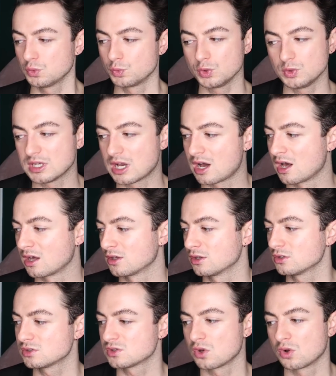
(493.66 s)
Wu Yang,
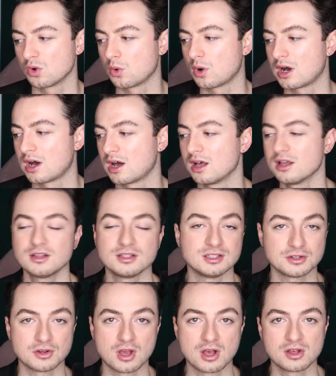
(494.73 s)
Seonghwa,
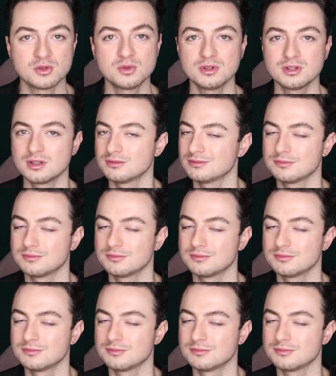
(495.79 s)
Yunho,